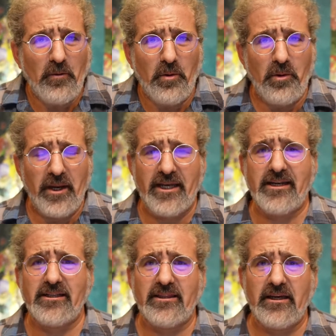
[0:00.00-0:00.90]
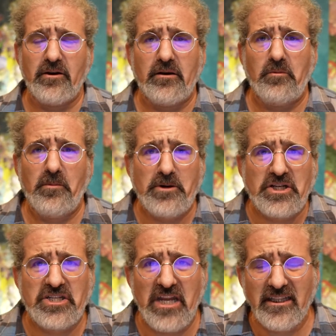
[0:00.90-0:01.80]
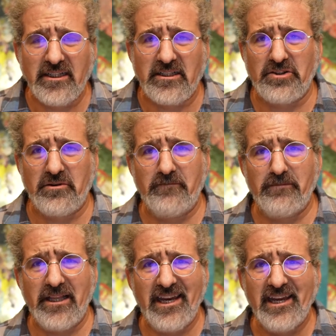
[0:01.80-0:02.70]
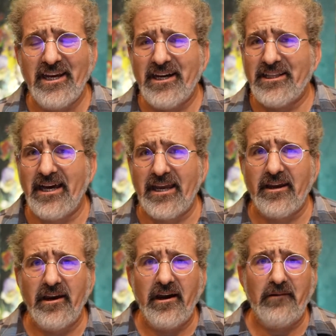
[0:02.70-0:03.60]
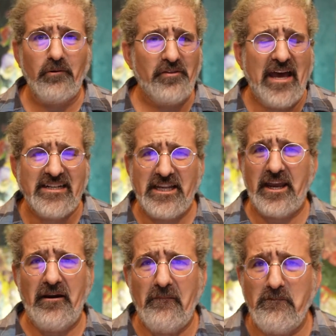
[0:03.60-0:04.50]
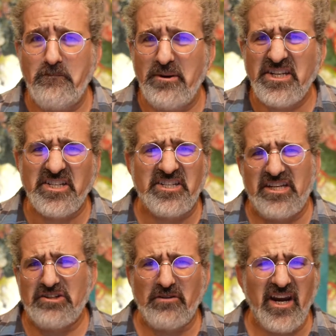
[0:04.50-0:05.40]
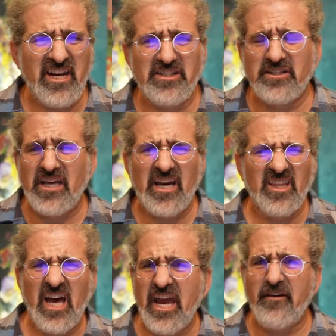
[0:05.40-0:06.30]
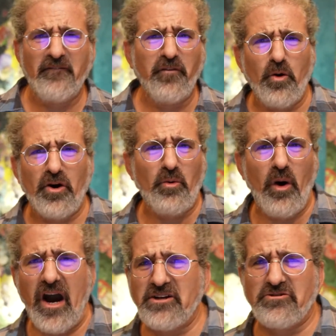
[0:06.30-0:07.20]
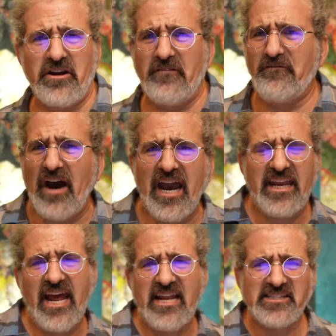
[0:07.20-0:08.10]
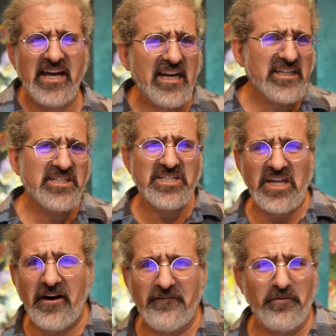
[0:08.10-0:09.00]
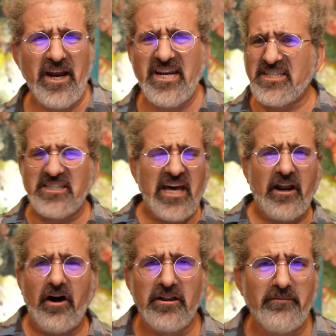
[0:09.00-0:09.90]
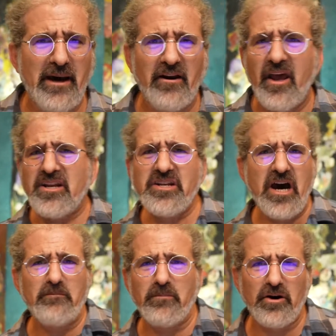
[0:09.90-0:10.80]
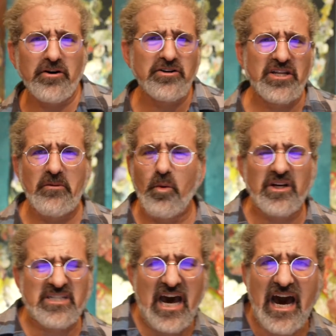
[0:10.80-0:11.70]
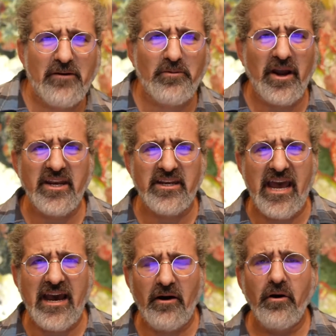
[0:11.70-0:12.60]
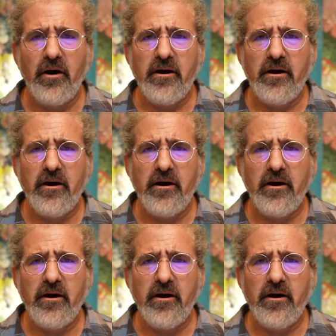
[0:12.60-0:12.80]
We tend to think when we're selling a screenplay, like, well, that's like business, right? Isn't that like 4-quadrant finance kind of stuff, right? Isn't that all about numbers and what's hot right now?